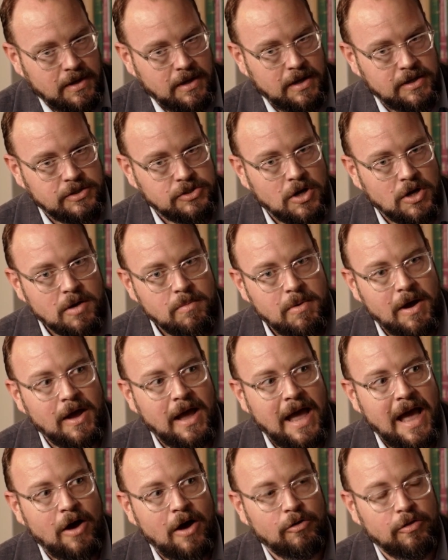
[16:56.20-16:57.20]
Uh, talk about
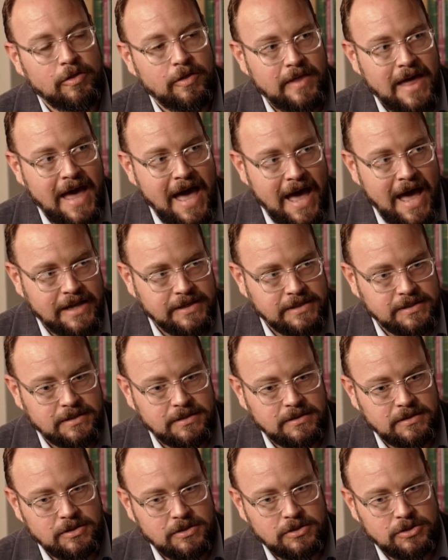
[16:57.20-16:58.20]
how that
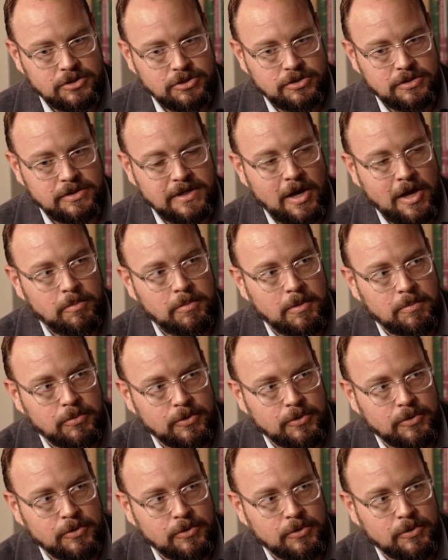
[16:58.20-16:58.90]
should help a